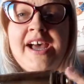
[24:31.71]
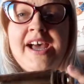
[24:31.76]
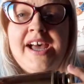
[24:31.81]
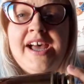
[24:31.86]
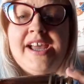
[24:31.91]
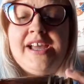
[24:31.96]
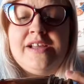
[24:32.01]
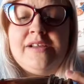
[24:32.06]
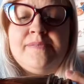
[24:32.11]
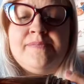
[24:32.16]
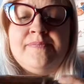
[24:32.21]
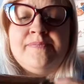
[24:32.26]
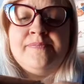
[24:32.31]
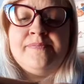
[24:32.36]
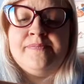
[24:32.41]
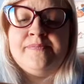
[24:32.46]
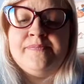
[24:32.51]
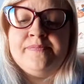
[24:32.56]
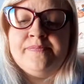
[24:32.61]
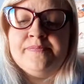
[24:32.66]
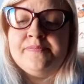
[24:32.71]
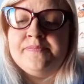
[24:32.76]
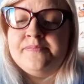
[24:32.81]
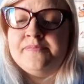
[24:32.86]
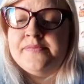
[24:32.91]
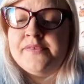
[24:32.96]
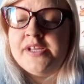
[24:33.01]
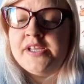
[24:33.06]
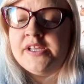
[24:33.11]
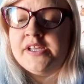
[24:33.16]

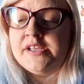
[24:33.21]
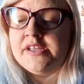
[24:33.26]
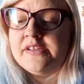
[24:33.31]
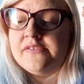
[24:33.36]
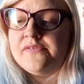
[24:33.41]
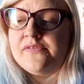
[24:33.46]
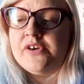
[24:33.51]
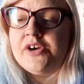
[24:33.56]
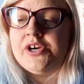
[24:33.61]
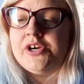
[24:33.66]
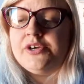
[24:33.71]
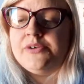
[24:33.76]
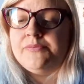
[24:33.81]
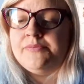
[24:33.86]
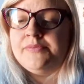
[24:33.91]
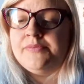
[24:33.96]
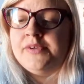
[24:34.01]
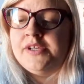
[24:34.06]
from